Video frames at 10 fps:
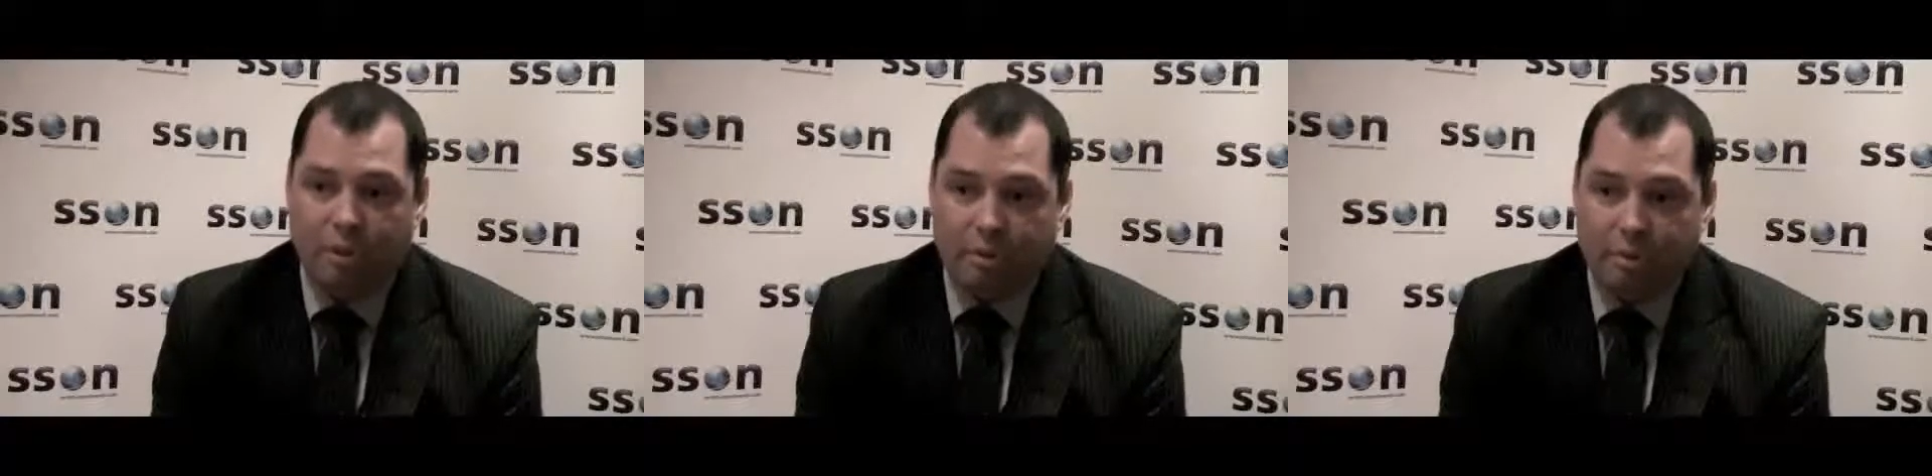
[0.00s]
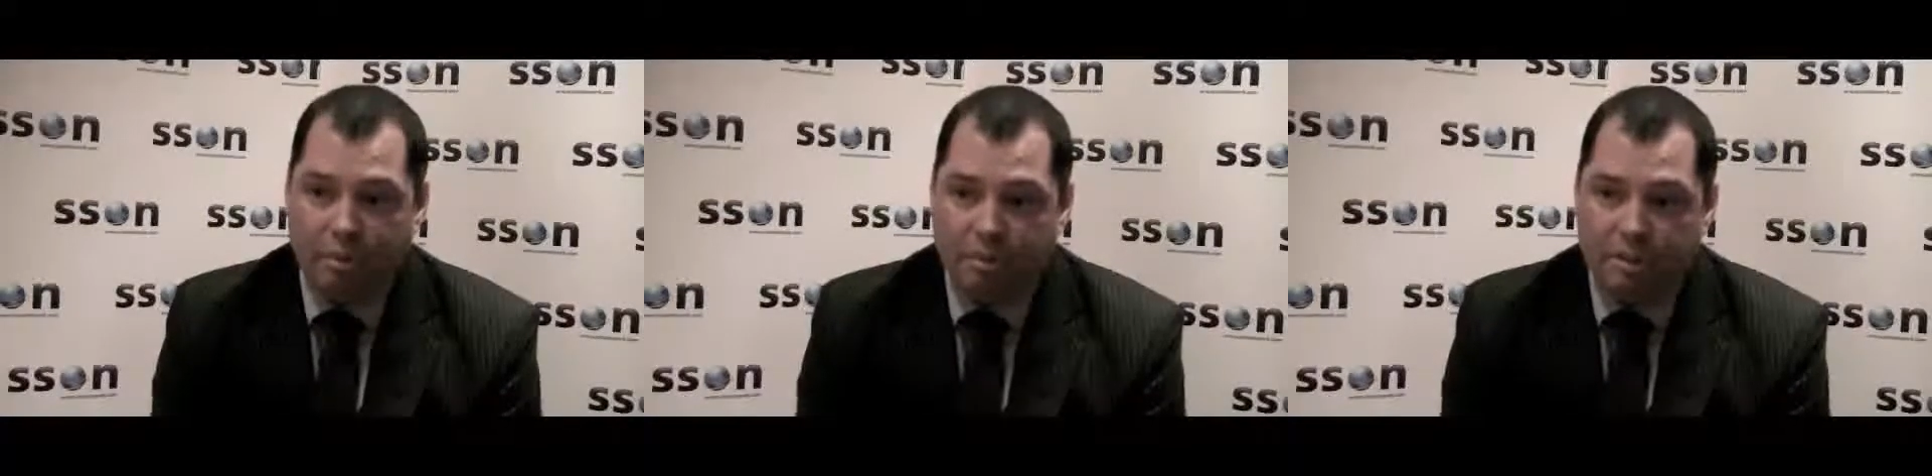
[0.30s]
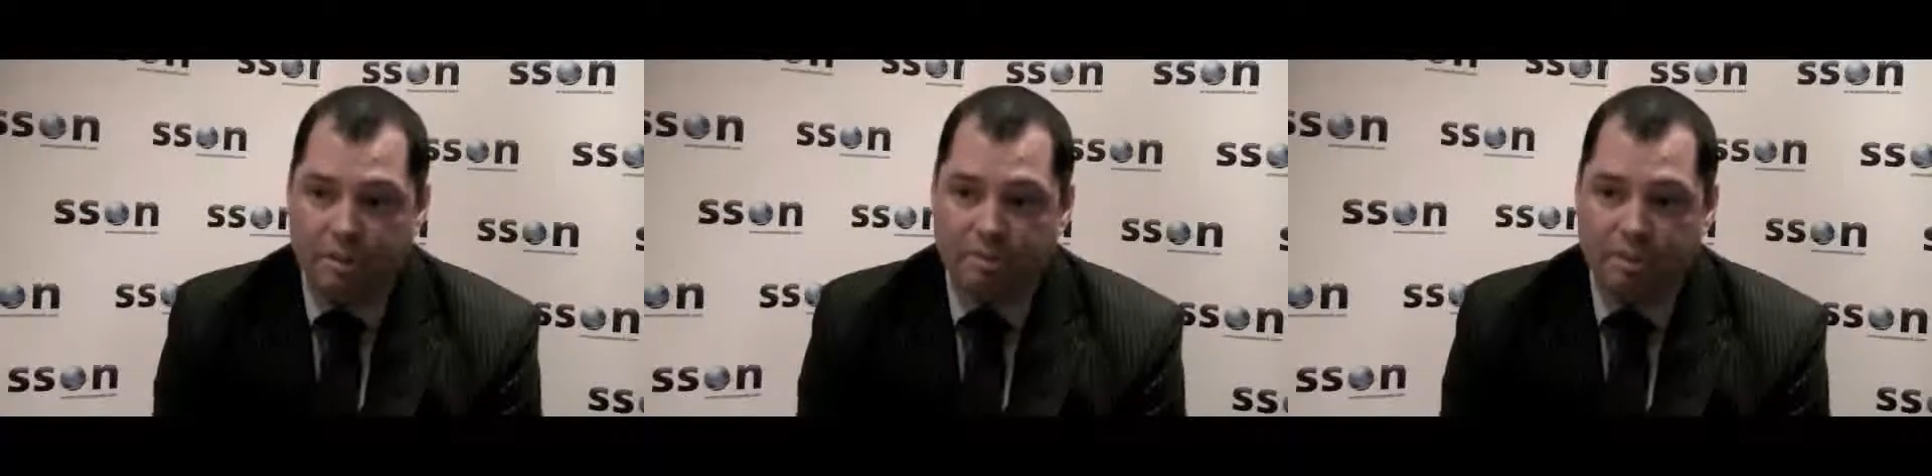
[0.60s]
the
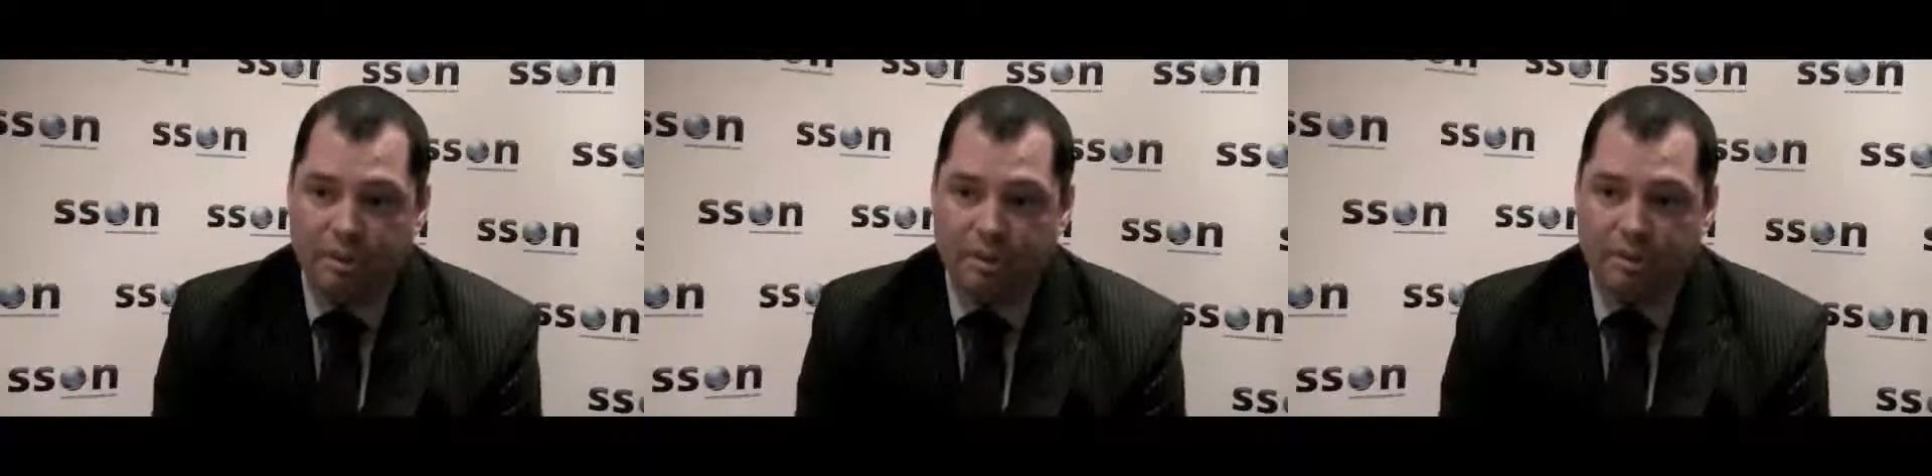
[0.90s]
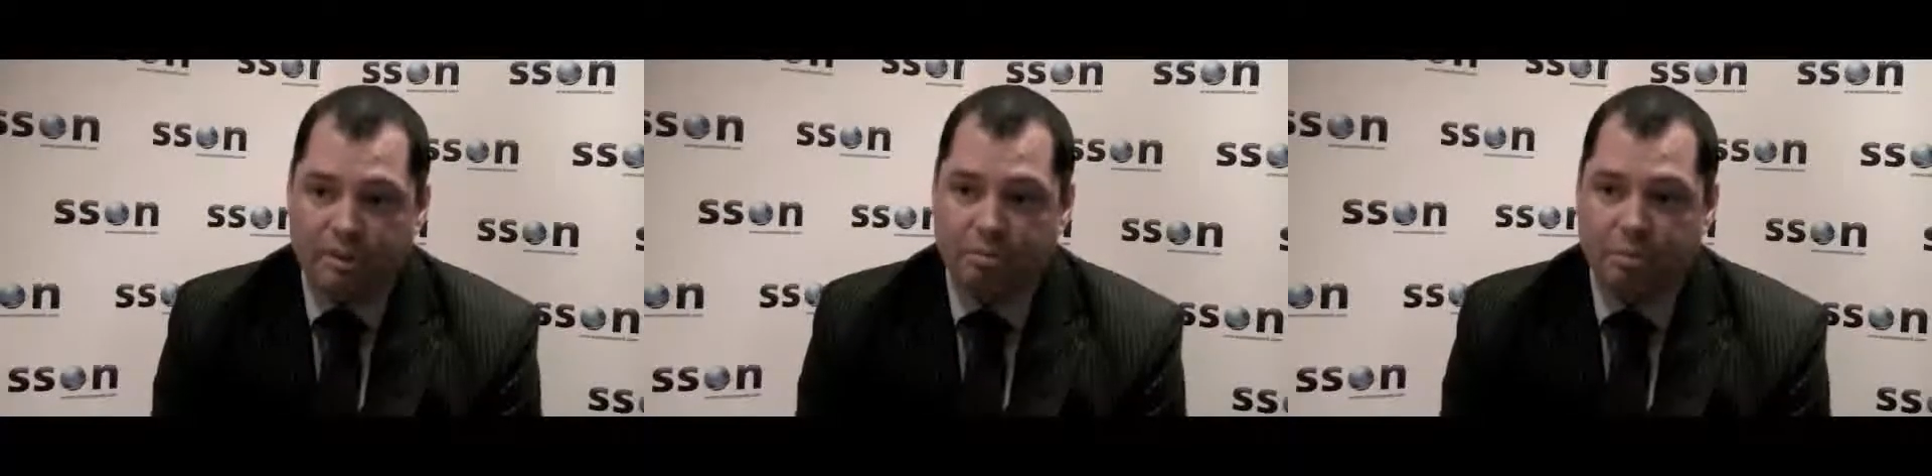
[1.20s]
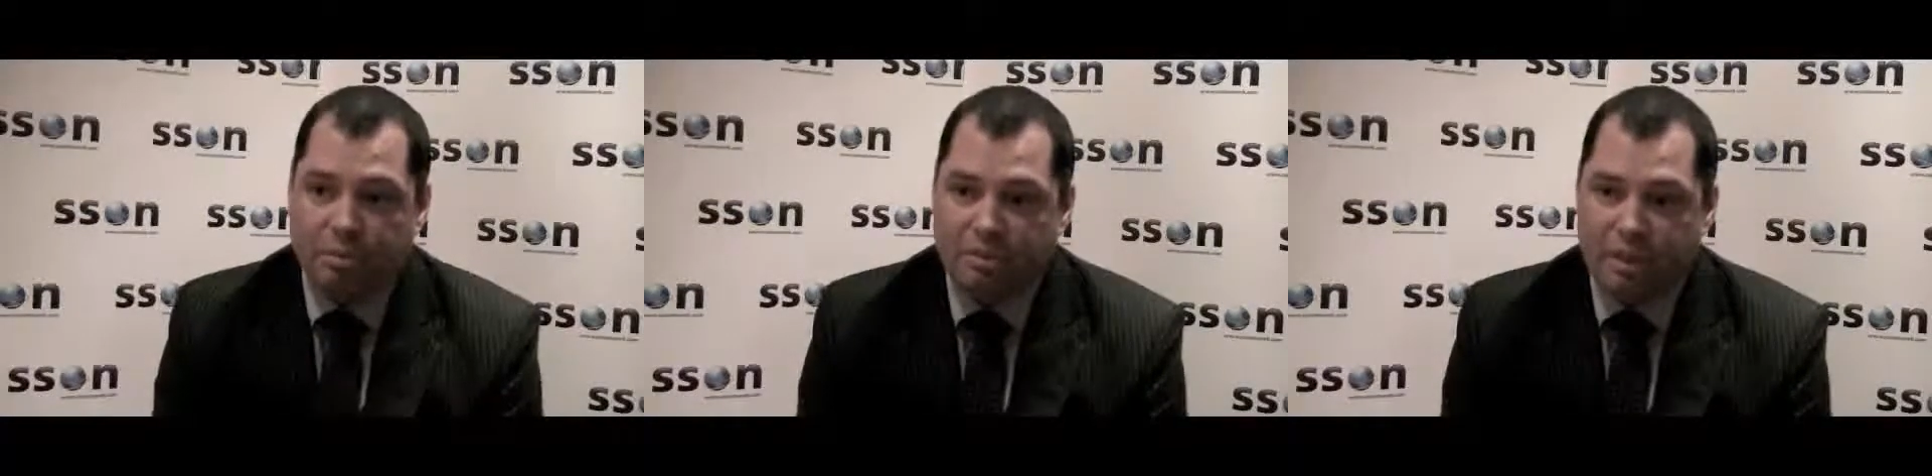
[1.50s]
business processes,
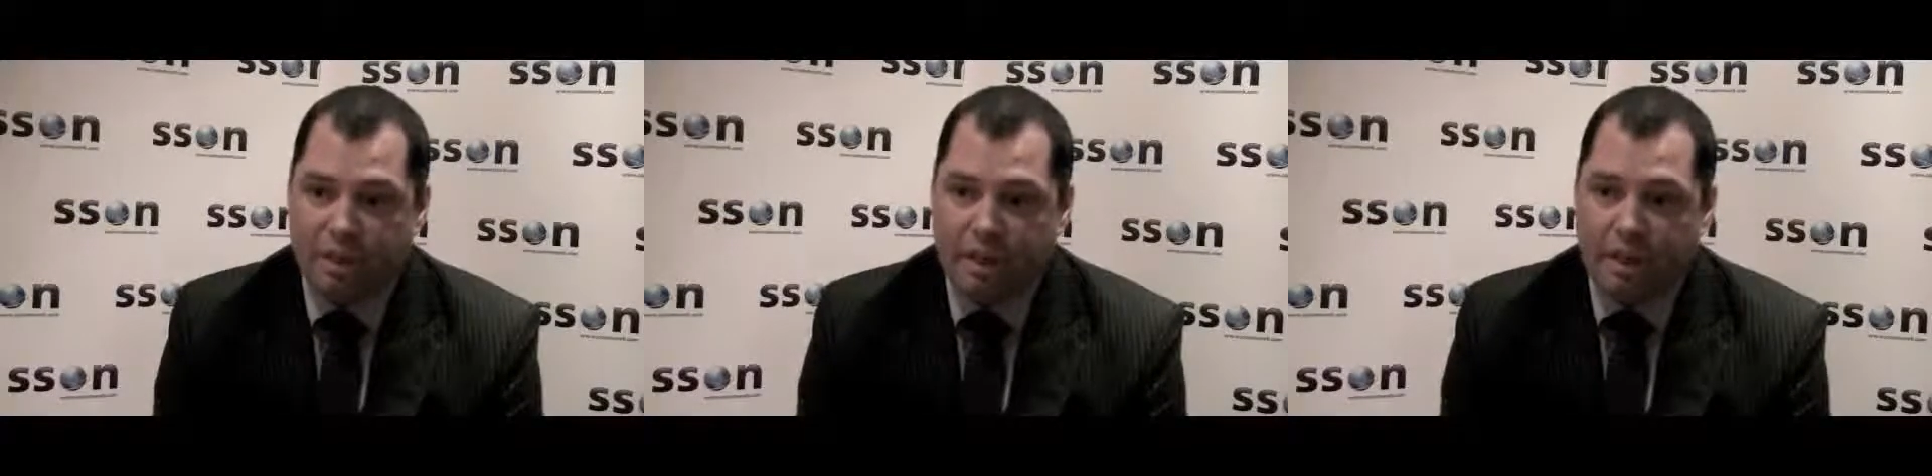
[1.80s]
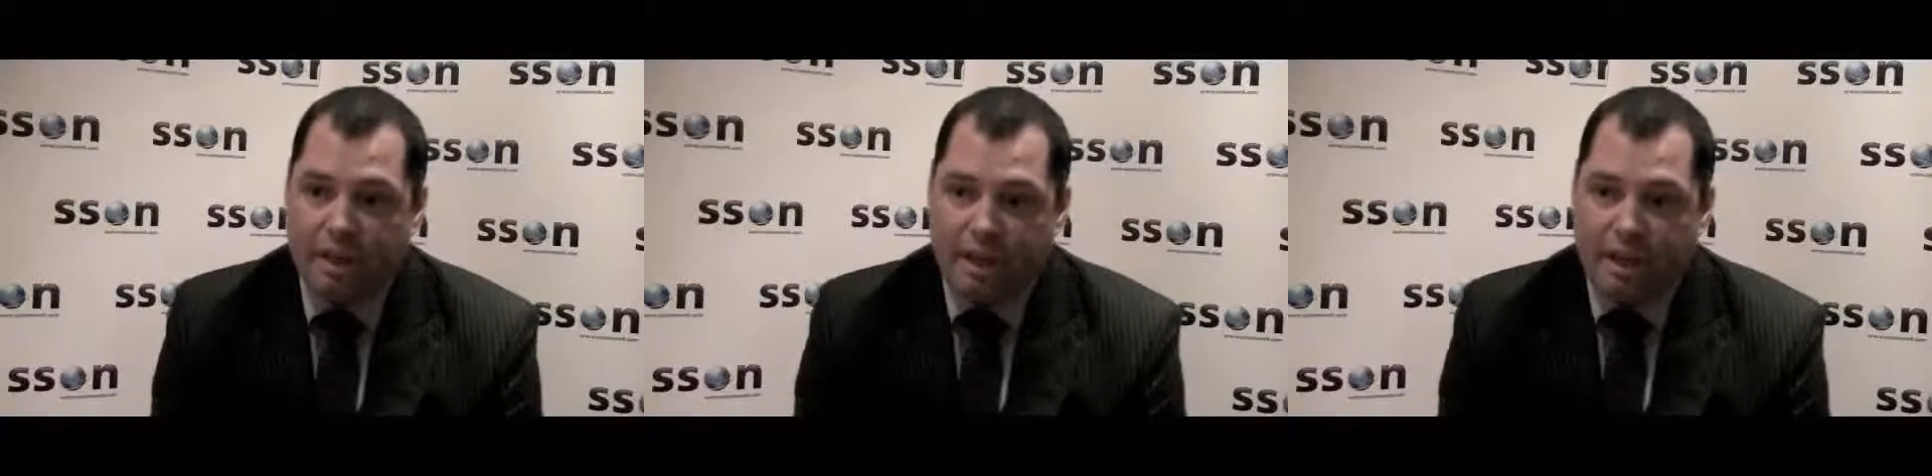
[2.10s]
we'll see